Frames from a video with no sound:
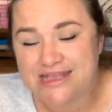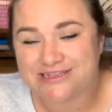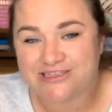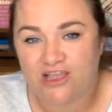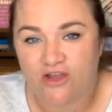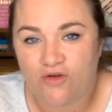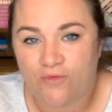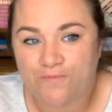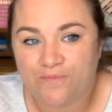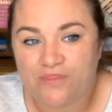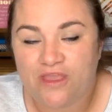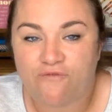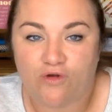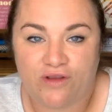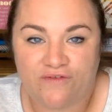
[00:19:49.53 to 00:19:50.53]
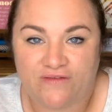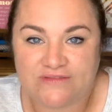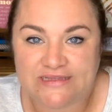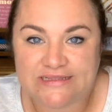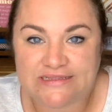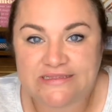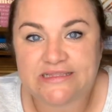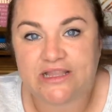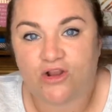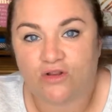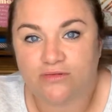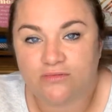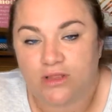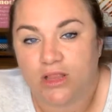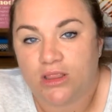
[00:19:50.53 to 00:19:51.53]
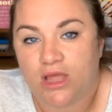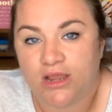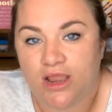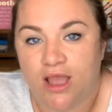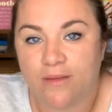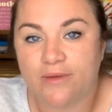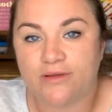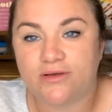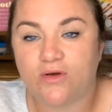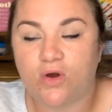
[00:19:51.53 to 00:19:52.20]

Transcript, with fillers: So the 45 cents is a little lagniappe